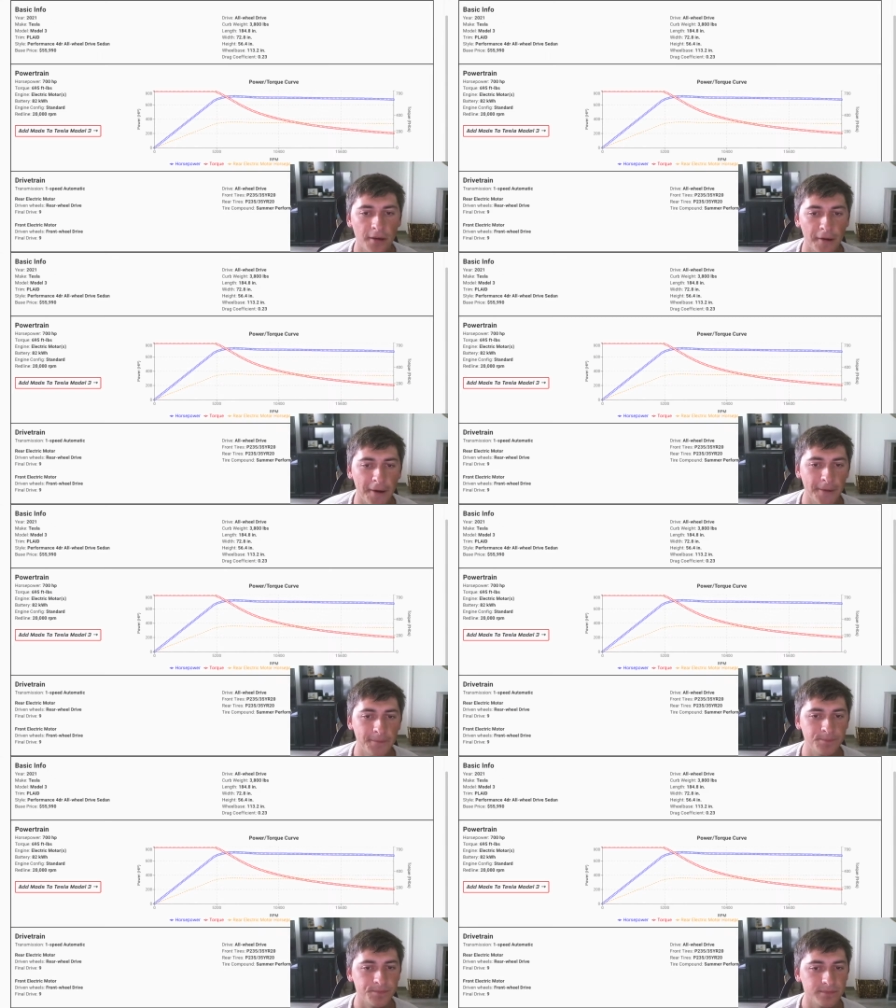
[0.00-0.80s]

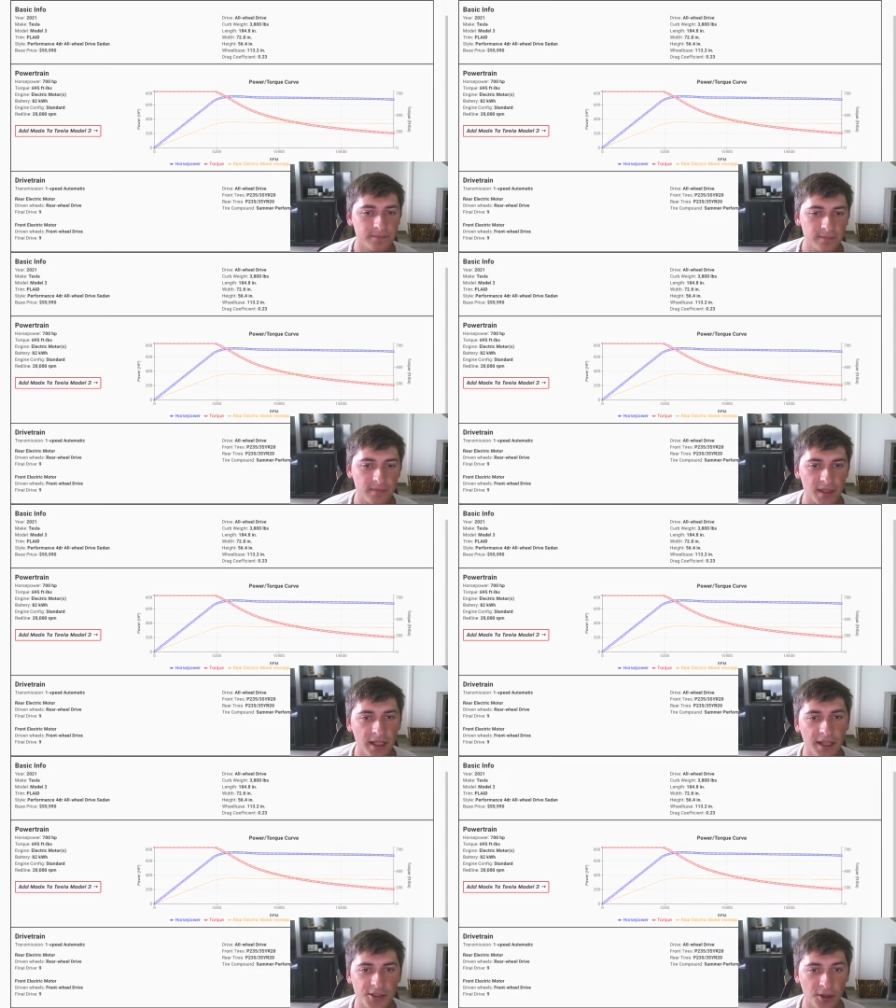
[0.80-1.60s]
Um,
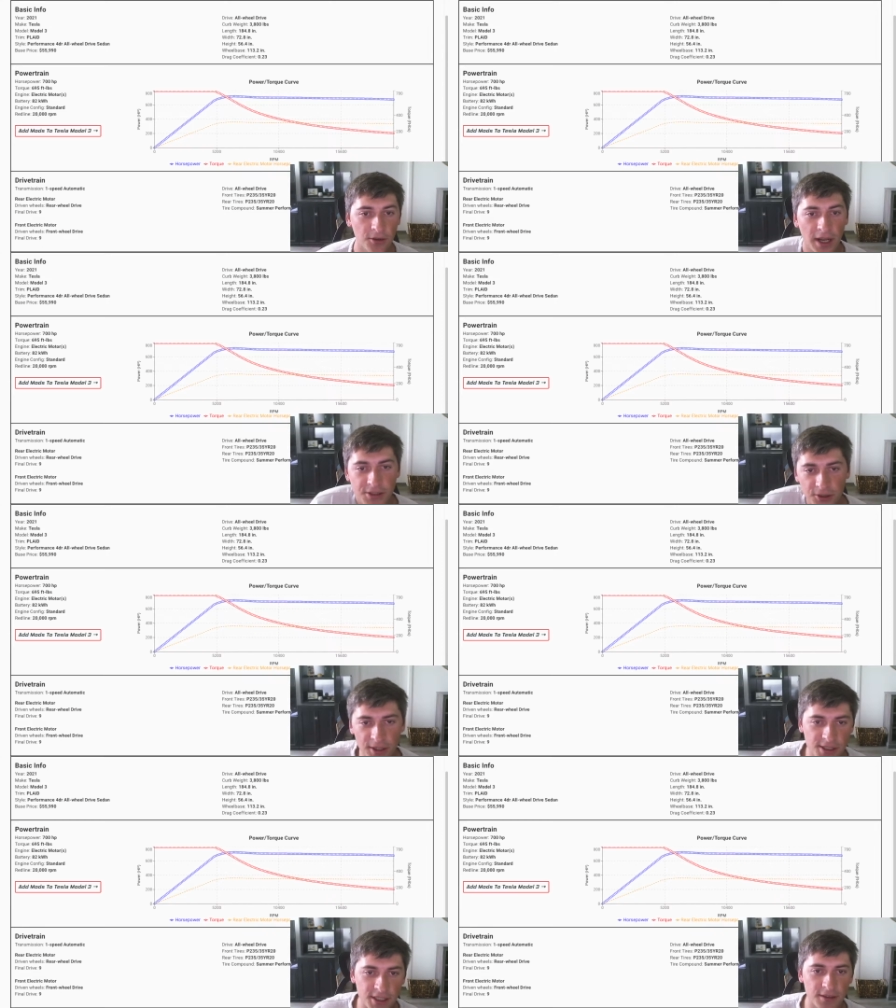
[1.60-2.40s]
and so as you
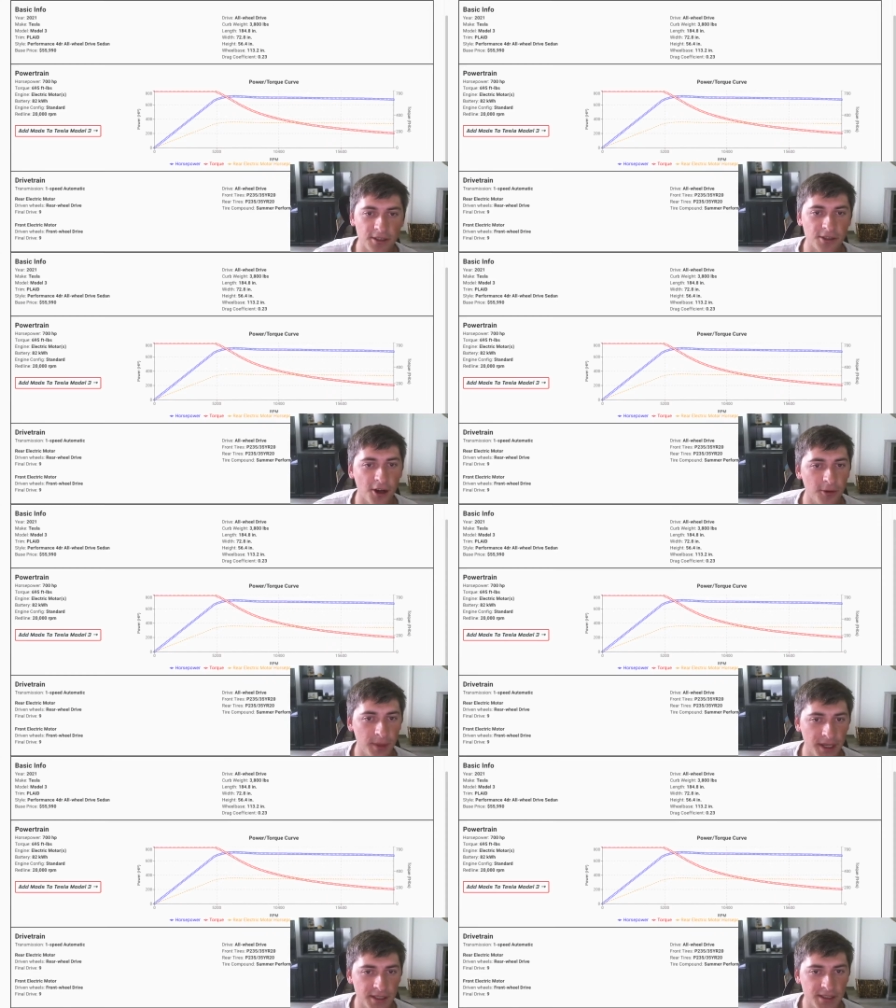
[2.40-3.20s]
can see, this car
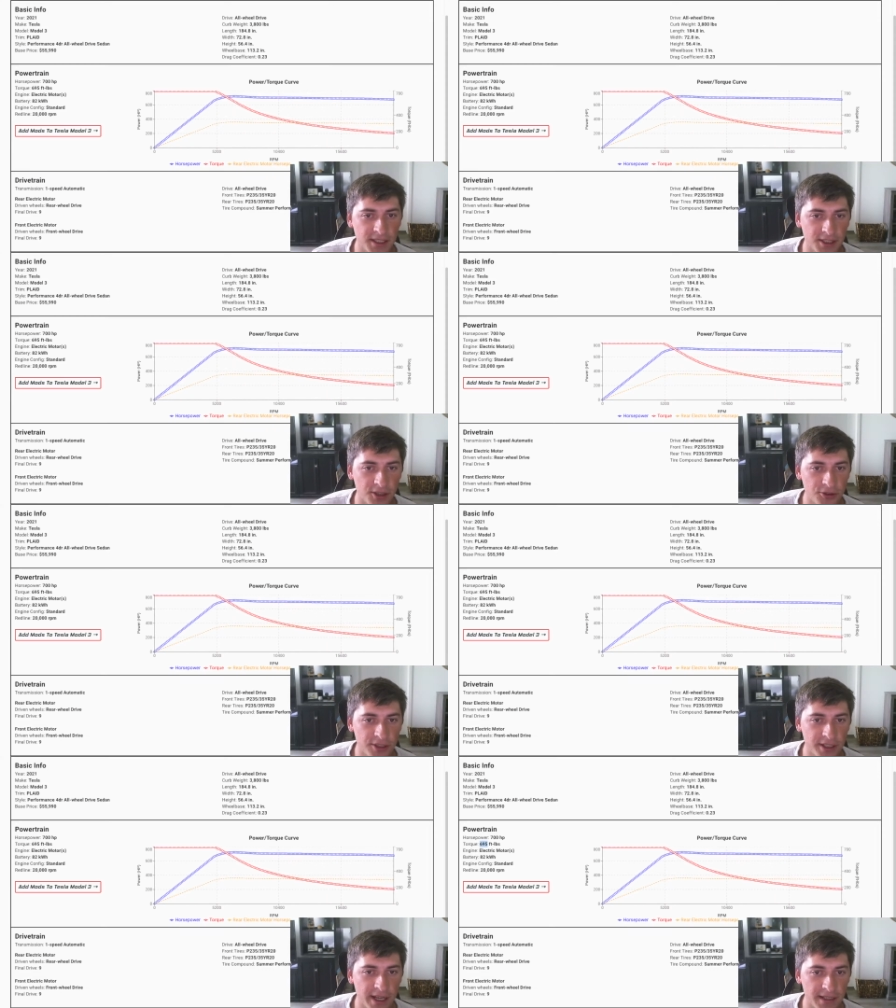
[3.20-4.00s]
makes six
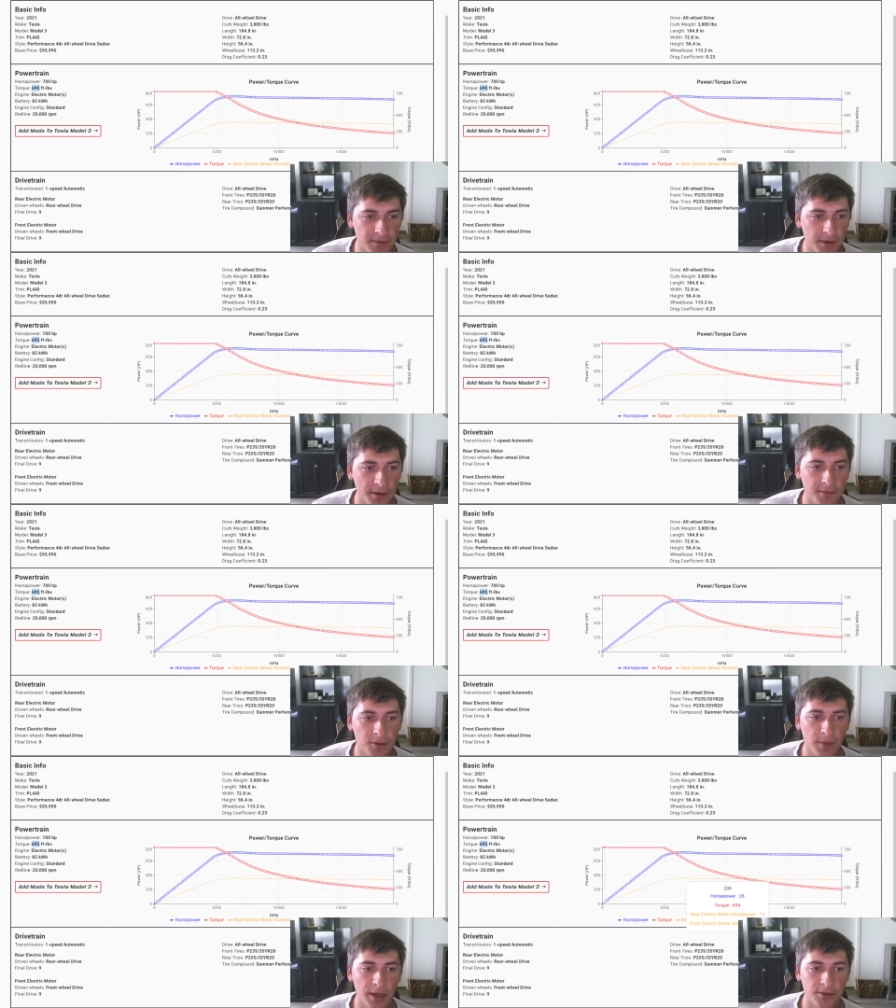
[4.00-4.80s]
hundred ninety-five
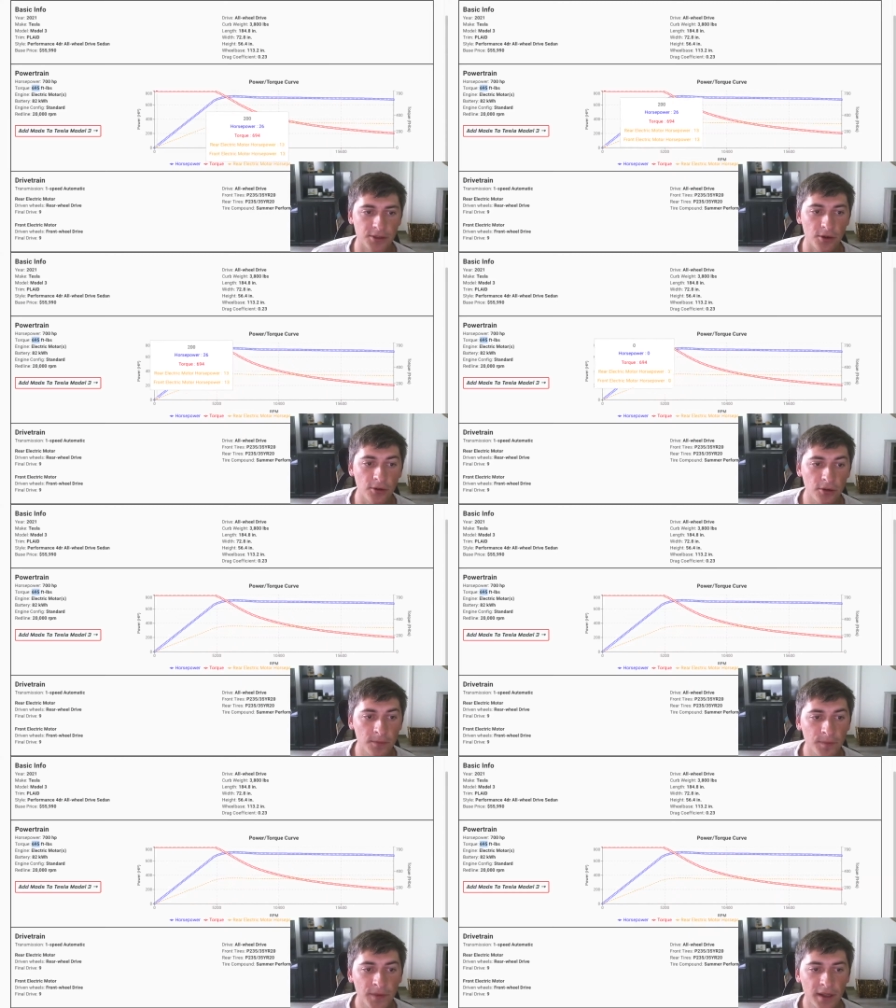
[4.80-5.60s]
foot pounds
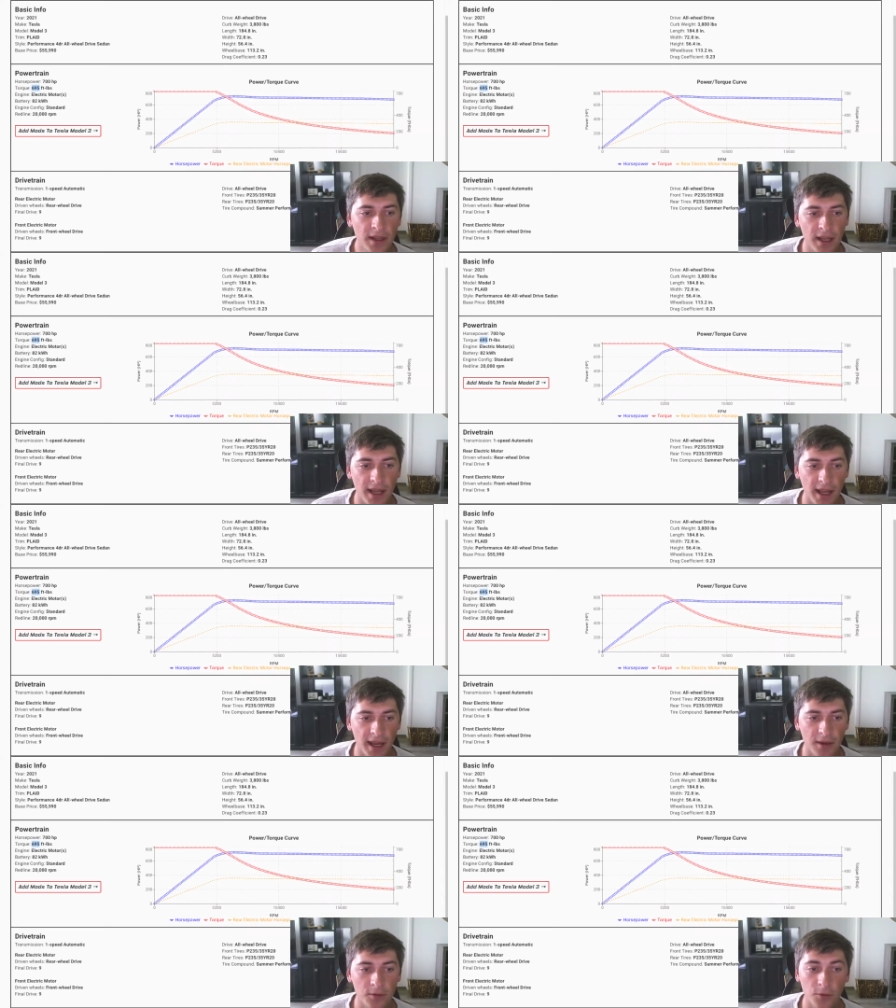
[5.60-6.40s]
total.
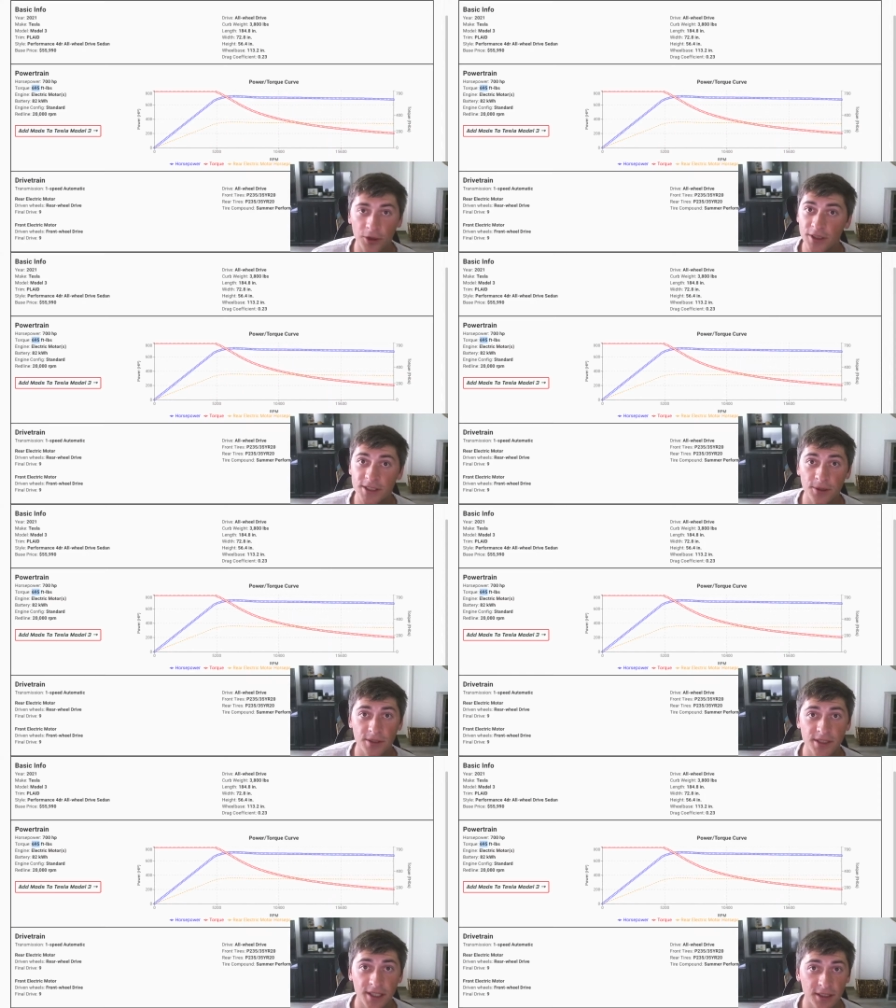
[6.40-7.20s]
And we're gonna see what
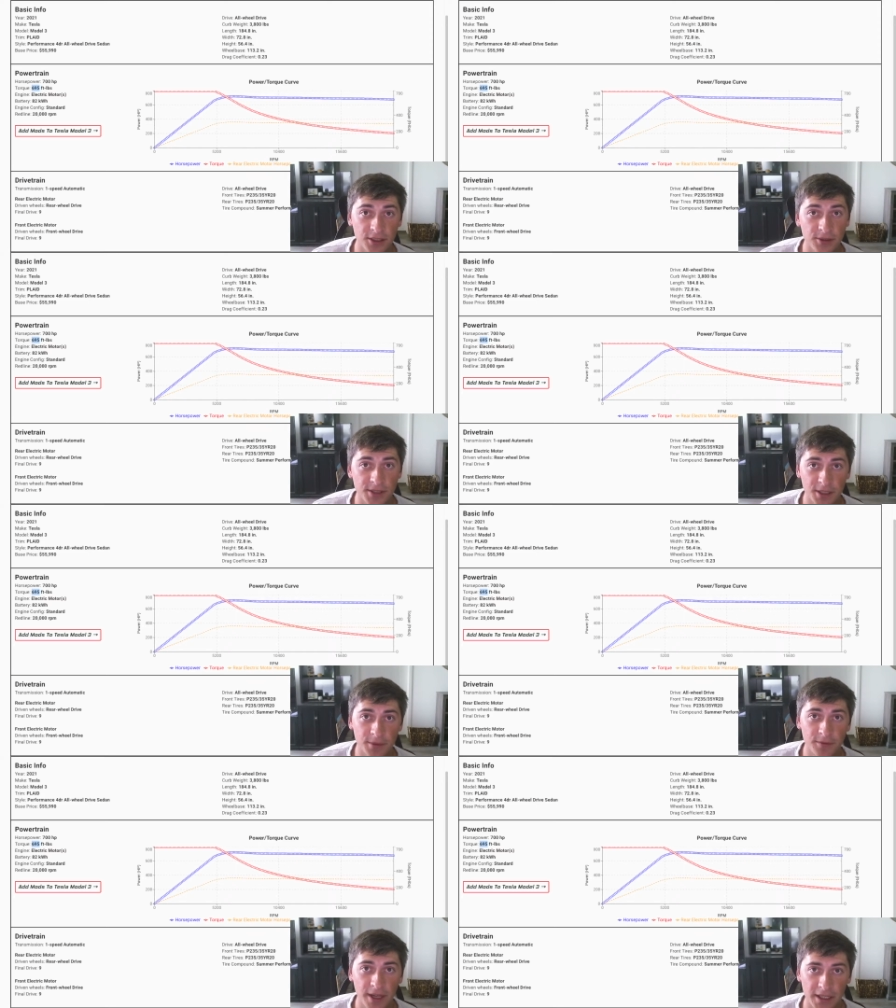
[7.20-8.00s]
this thing can do. It's gonna
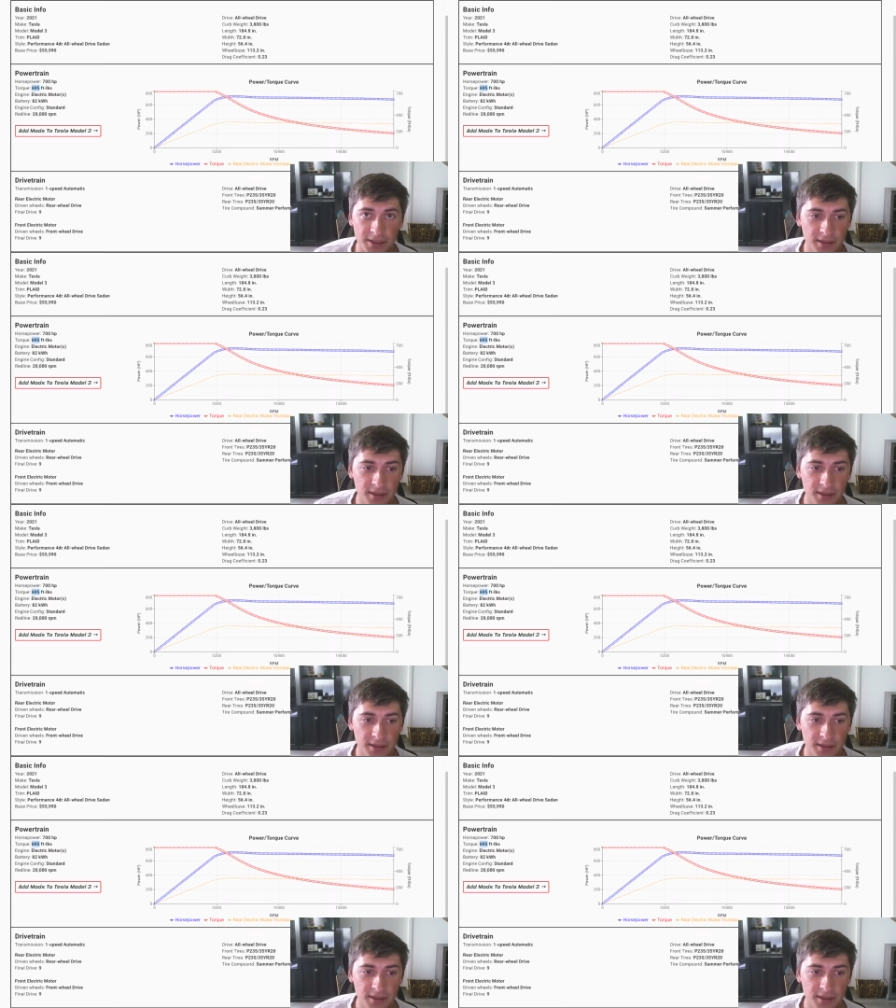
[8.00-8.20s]
be fast.